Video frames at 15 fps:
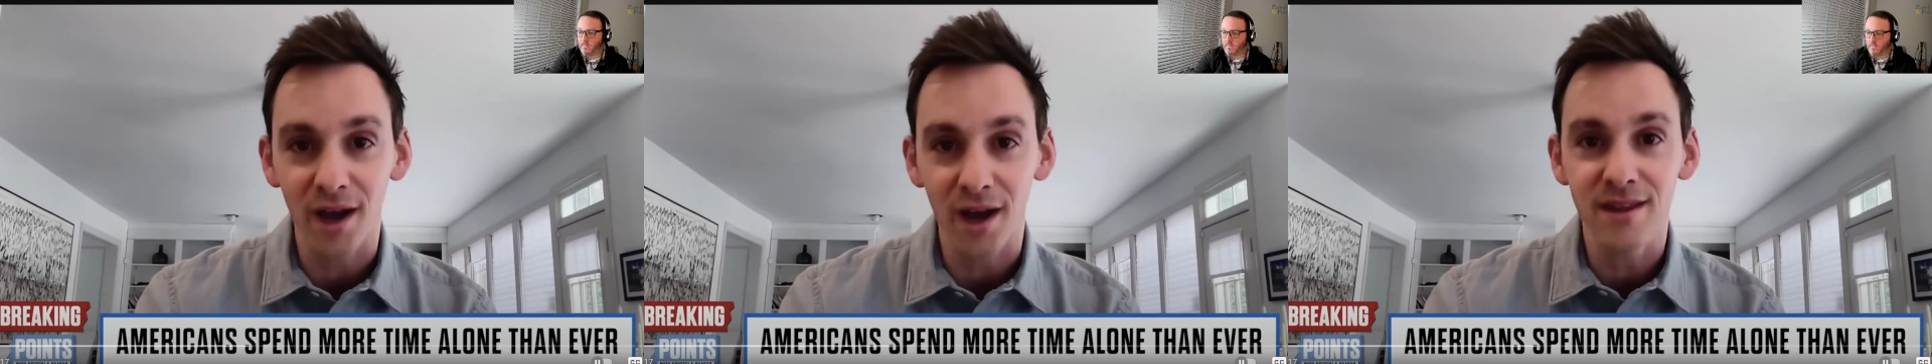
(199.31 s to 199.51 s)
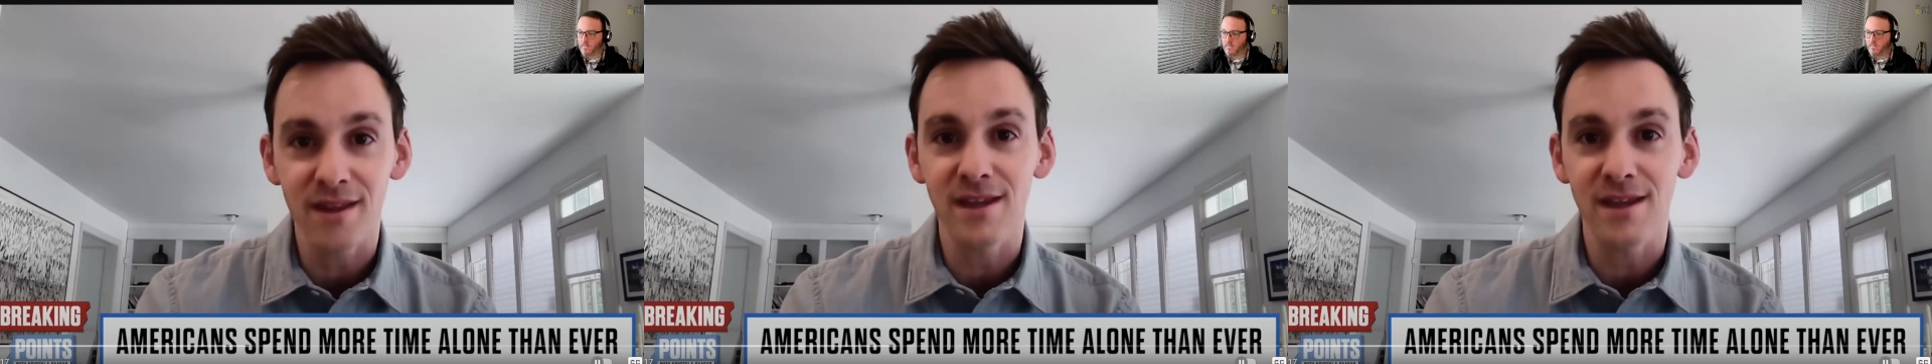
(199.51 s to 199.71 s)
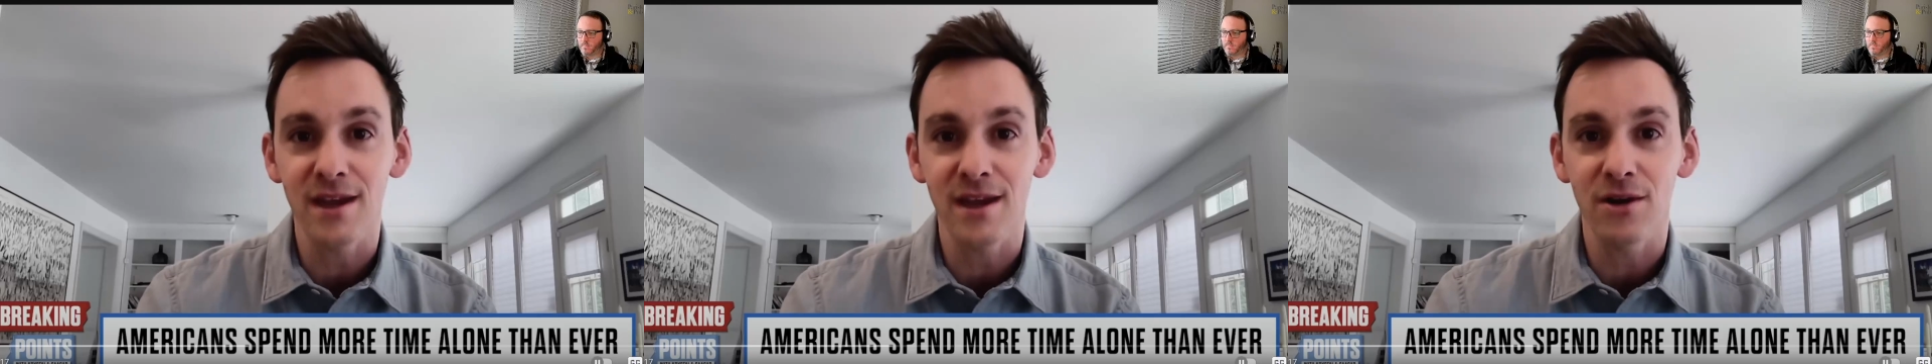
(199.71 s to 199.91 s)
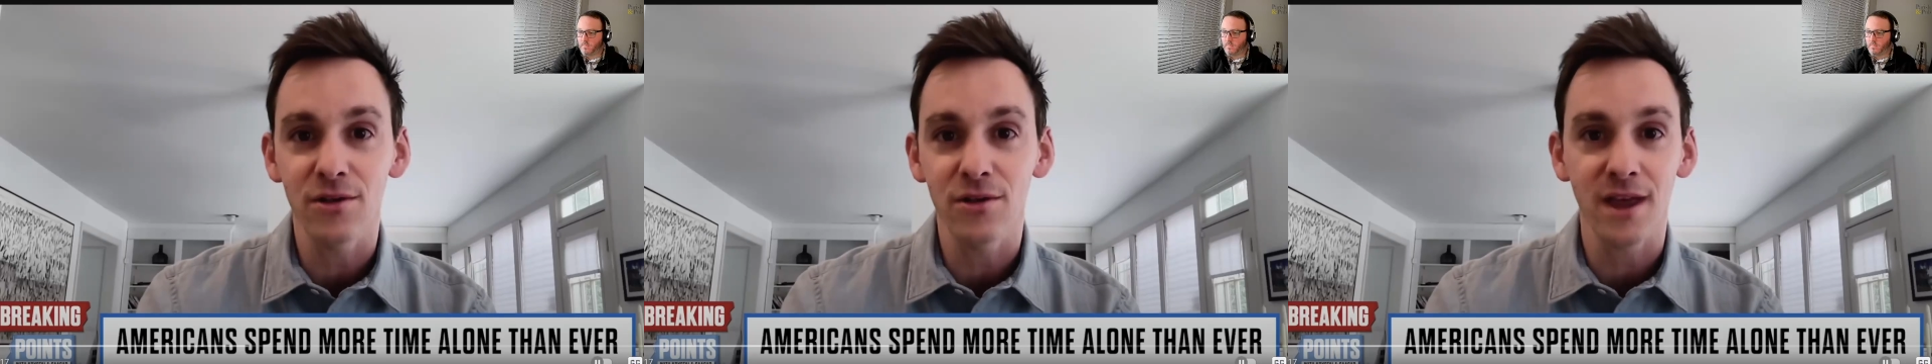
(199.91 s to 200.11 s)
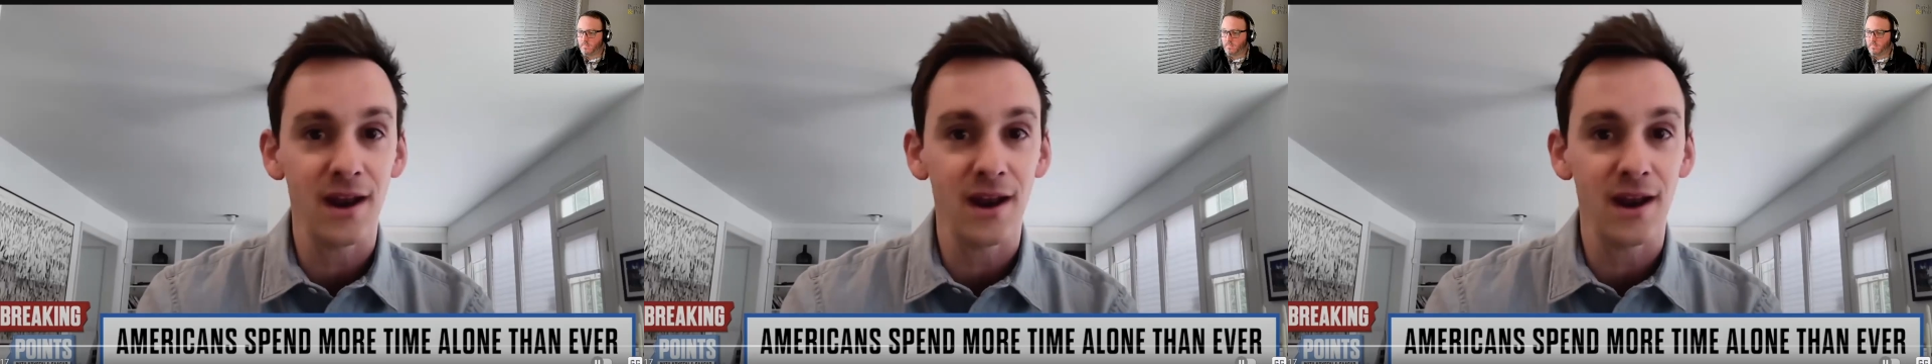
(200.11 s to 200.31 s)
the year
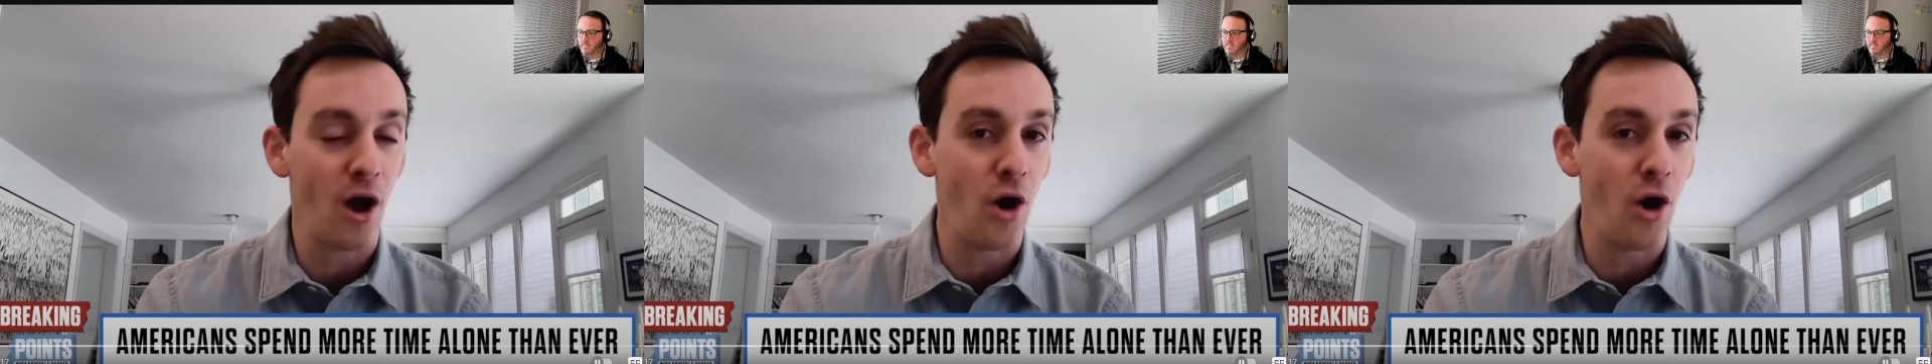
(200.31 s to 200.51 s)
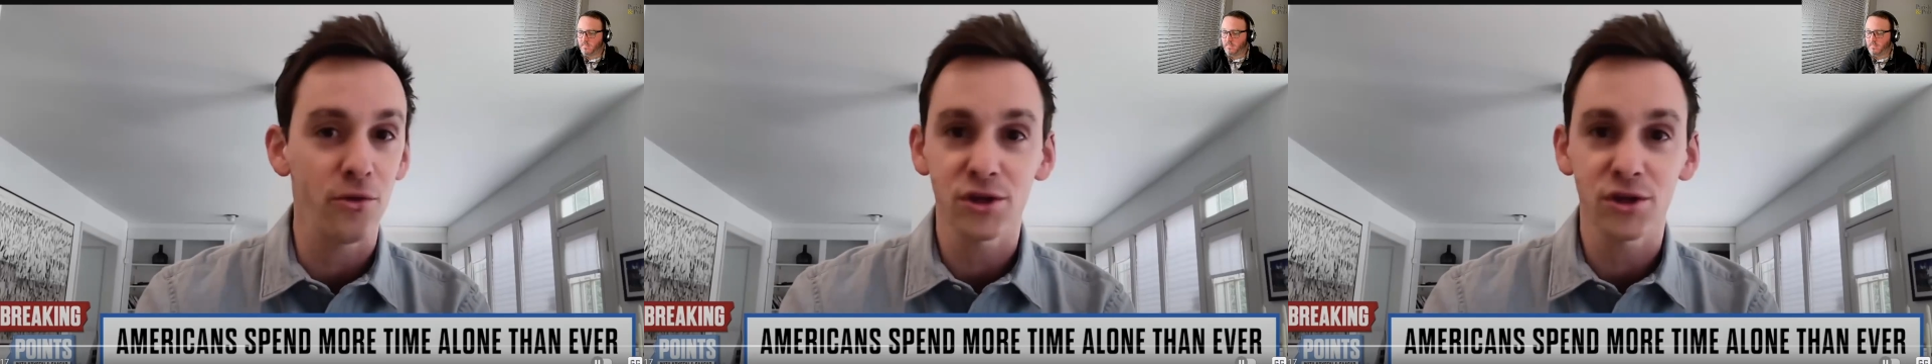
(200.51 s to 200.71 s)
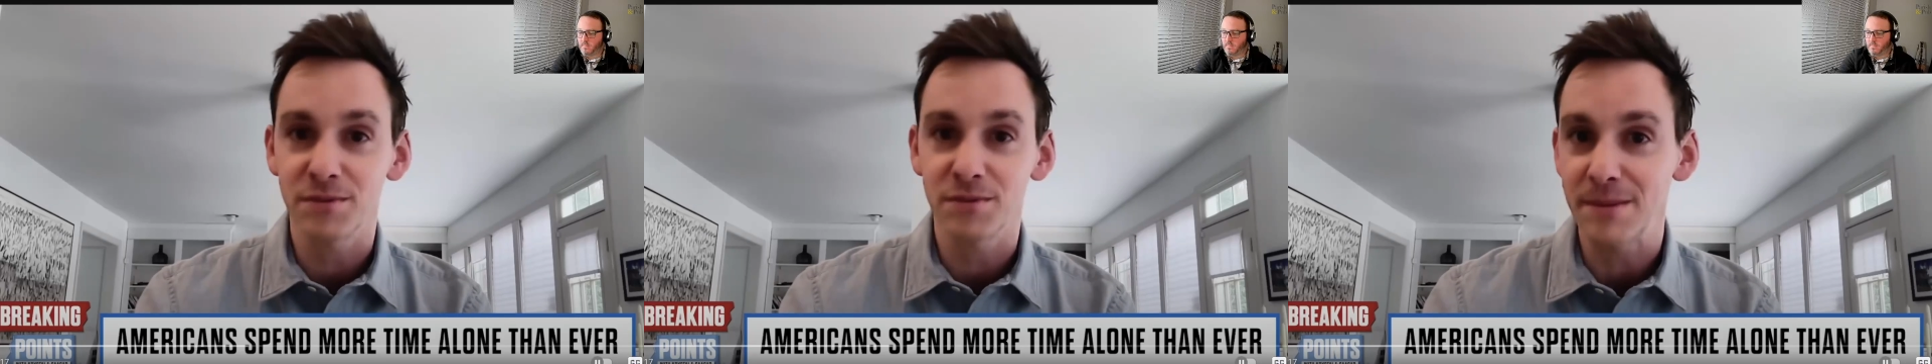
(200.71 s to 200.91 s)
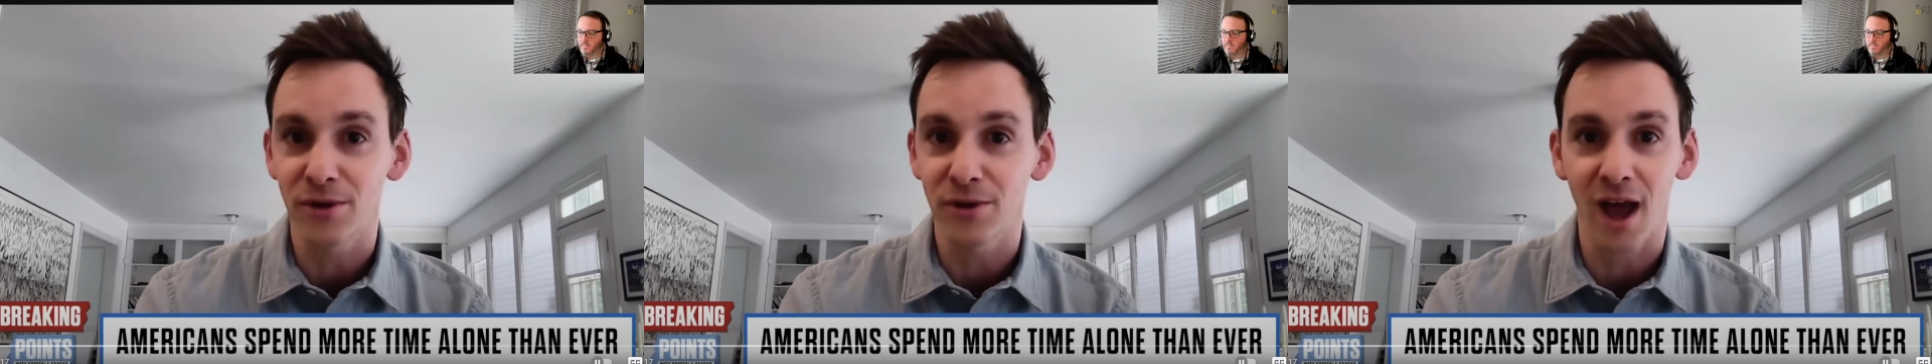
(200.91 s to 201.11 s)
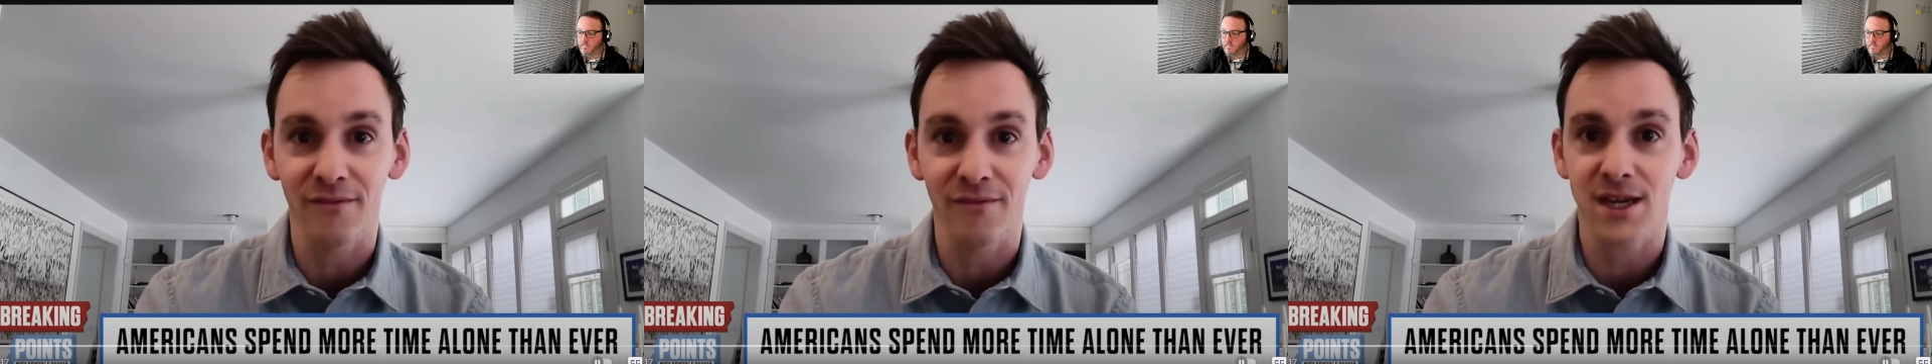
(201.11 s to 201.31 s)
that all those people
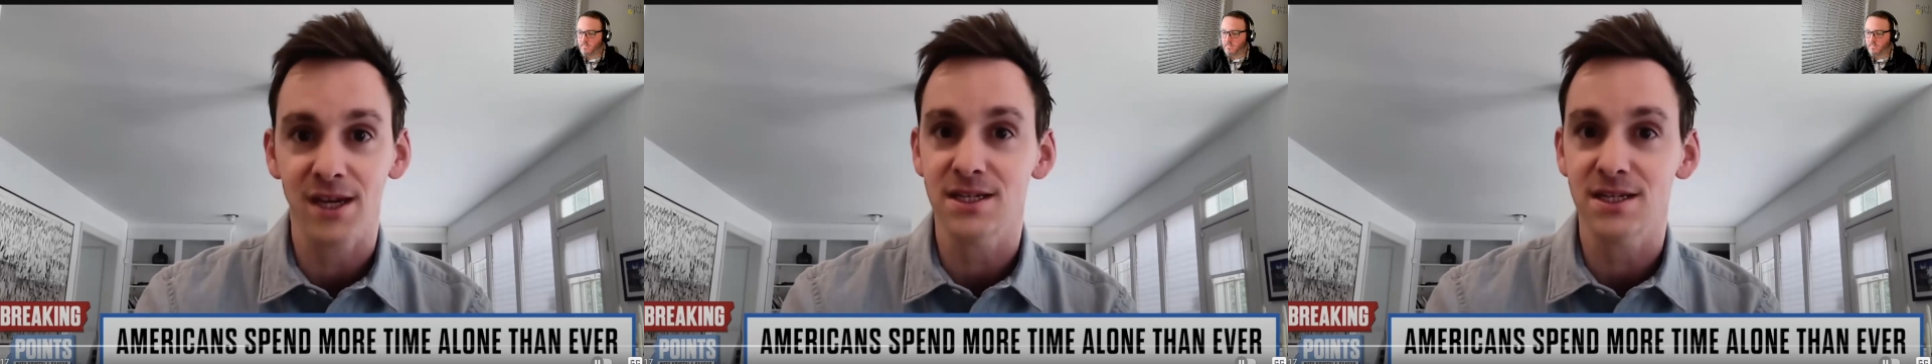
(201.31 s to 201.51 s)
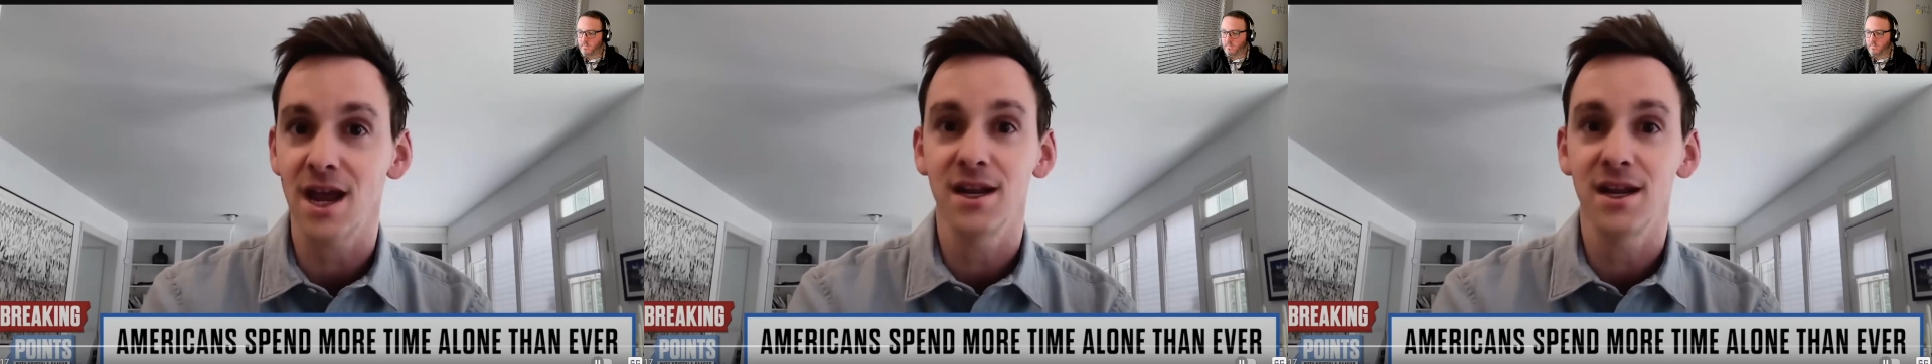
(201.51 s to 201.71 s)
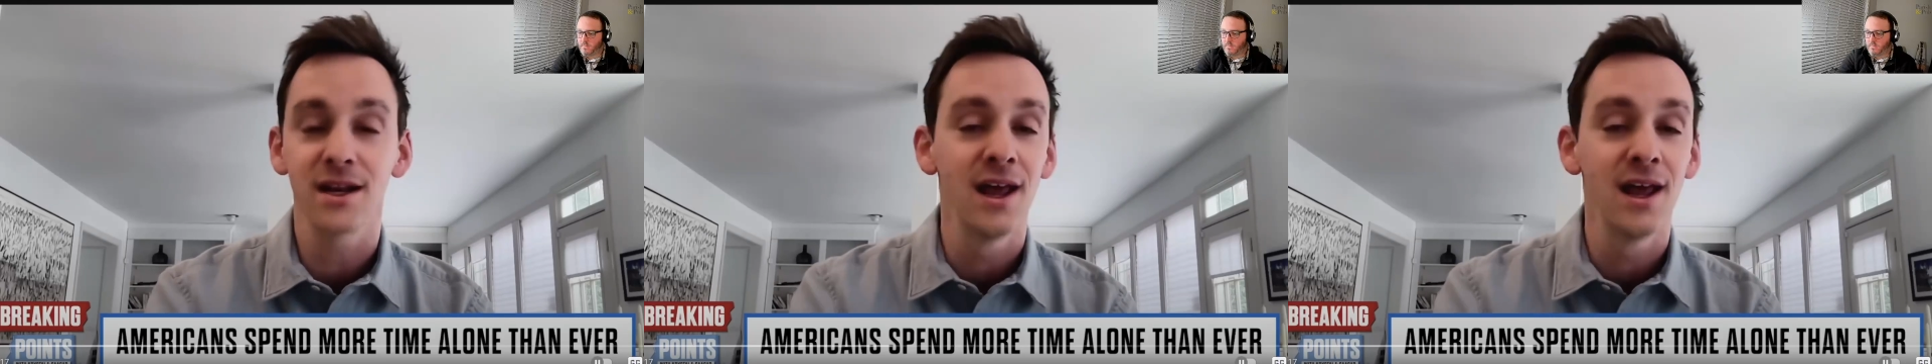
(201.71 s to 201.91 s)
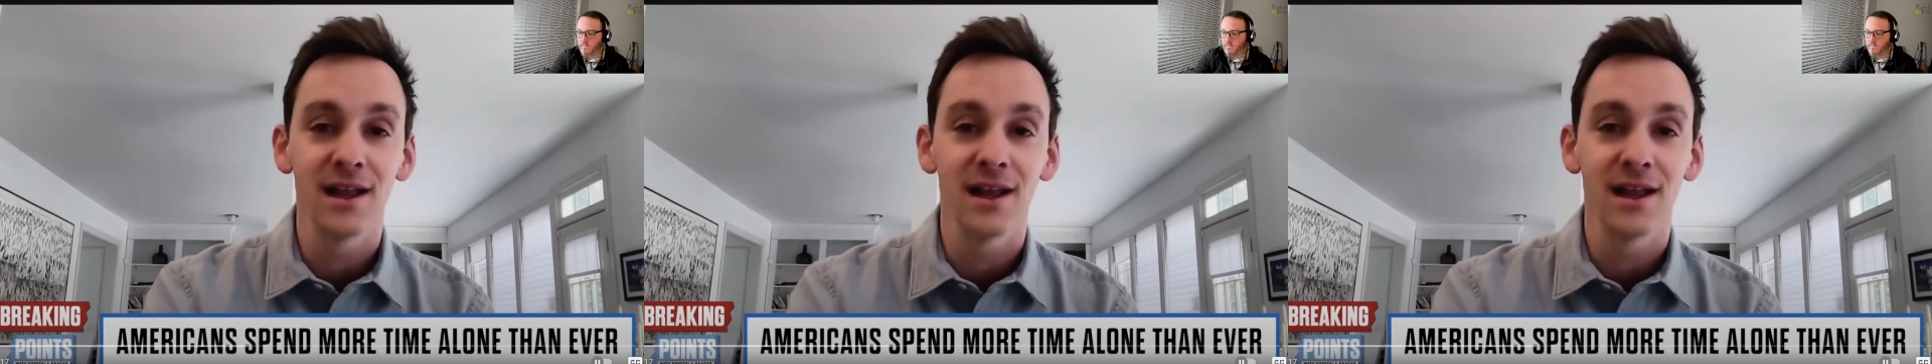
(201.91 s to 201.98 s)
got vaccinated,